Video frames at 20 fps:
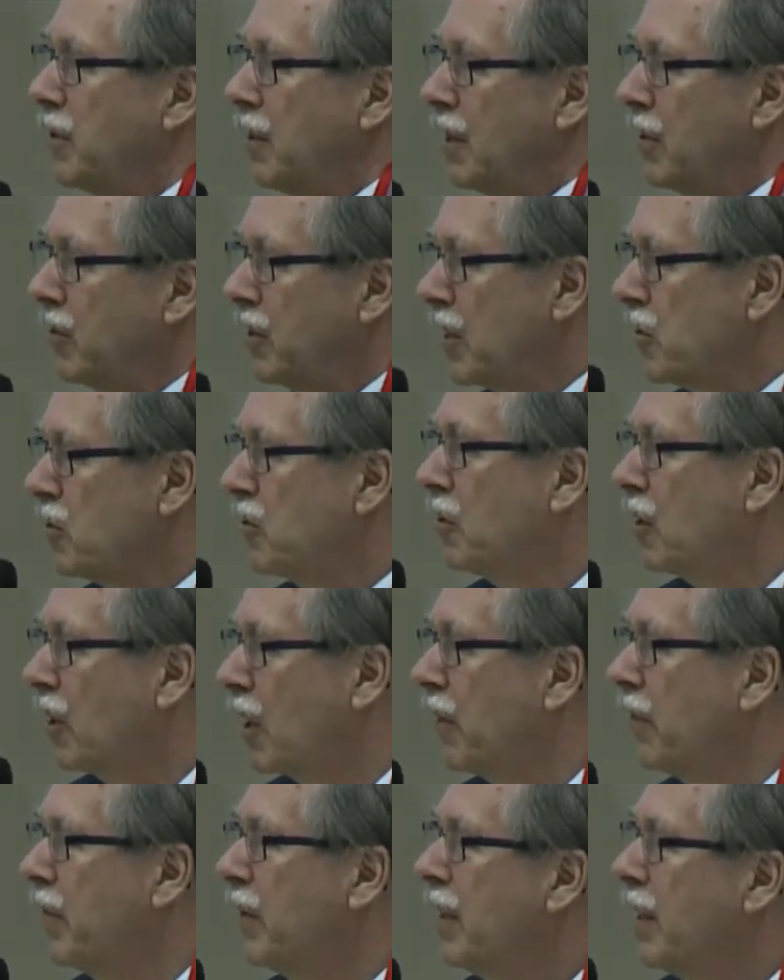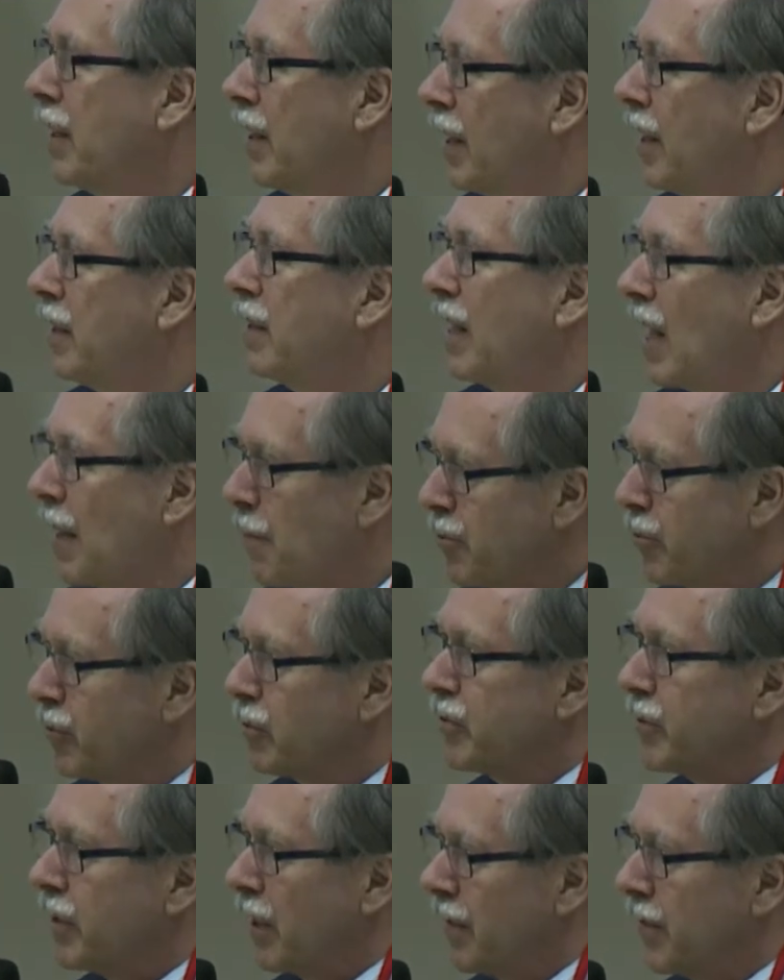It doesn't run in an absolute
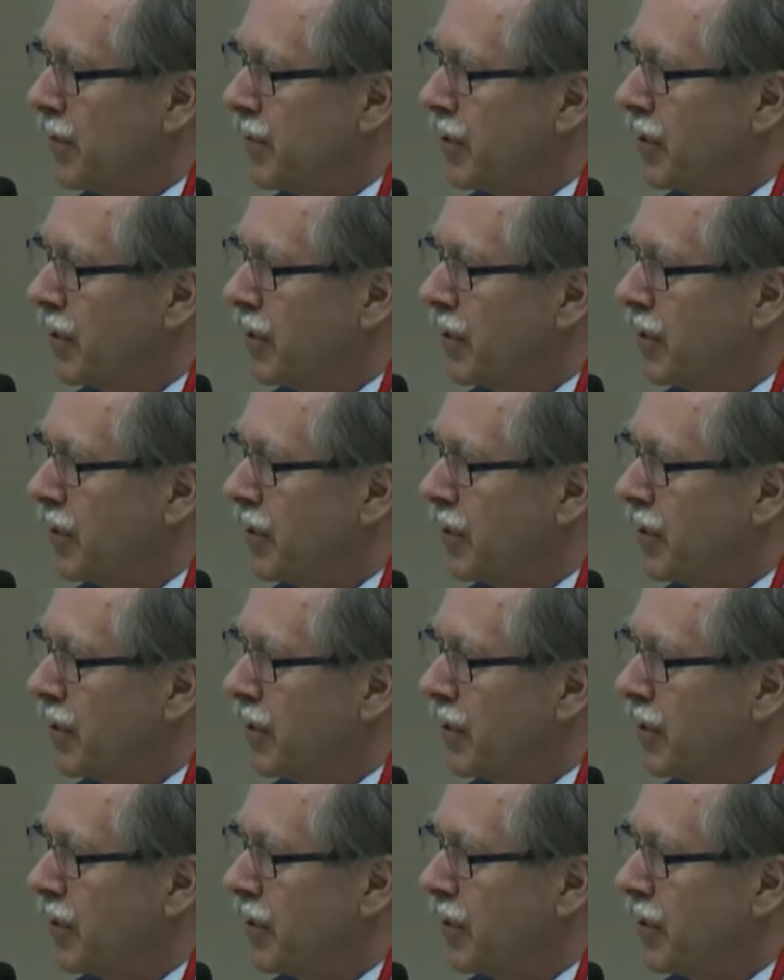sense.